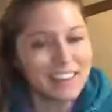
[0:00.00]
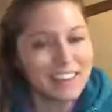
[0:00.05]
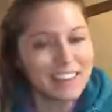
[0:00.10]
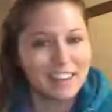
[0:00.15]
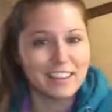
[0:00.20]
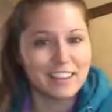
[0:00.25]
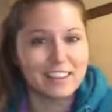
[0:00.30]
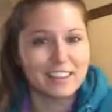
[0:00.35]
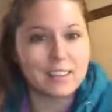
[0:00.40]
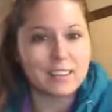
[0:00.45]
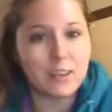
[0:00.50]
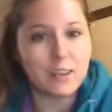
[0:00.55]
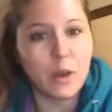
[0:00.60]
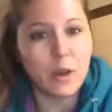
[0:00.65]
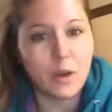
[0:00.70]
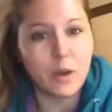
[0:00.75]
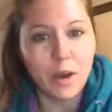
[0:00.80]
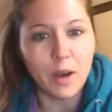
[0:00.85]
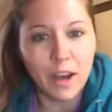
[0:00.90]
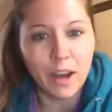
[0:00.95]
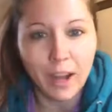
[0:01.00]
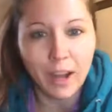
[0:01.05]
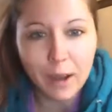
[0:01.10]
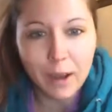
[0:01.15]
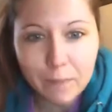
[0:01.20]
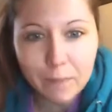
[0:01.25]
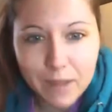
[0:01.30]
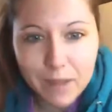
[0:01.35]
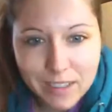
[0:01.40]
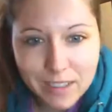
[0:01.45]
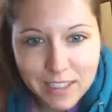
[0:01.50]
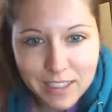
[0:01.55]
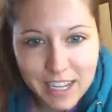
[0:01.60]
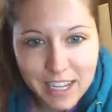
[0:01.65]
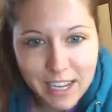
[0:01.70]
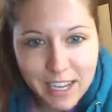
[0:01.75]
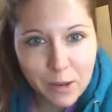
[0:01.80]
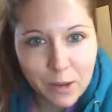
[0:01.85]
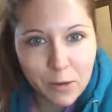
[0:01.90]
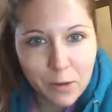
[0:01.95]
So, do
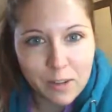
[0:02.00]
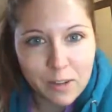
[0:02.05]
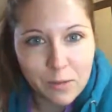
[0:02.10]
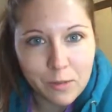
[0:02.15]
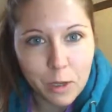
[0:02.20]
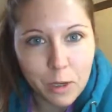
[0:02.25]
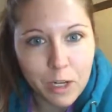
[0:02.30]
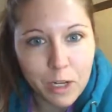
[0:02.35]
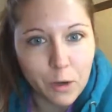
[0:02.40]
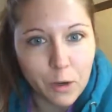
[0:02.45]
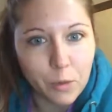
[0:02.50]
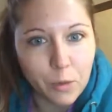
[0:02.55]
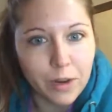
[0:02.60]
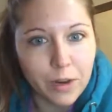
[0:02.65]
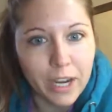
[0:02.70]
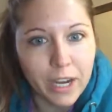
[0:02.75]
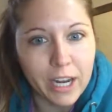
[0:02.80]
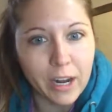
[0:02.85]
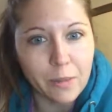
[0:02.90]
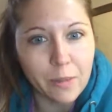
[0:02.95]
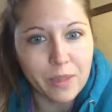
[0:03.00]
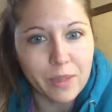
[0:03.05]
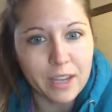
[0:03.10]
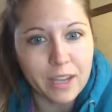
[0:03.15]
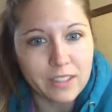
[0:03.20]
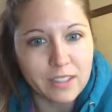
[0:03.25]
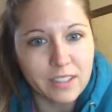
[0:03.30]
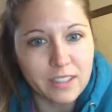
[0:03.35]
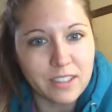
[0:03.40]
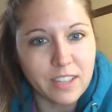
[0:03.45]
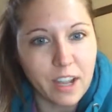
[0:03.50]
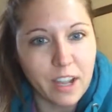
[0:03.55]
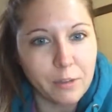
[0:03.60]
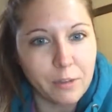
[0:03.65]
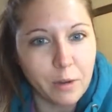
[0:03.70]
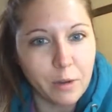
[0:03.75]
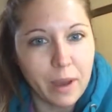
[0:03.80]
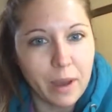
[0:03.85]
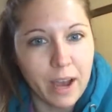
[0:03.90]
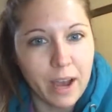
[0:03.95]
you, when you're bringing up the stuff
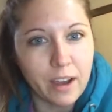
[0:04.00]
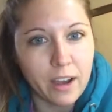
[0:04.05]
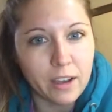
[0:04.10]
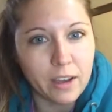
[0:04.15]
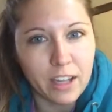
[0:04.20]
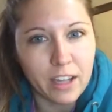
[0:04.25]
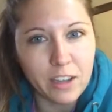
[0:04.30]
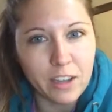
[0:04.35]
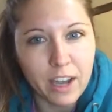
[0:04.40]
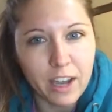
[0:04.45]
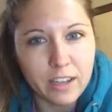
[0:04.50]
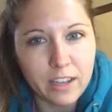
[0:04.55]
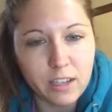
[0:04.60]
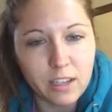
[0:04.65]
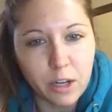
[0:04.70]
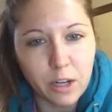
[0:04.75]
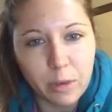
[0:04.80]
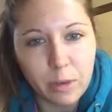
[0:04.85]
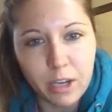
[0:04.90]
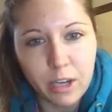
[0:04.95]
about, can you guys hear me?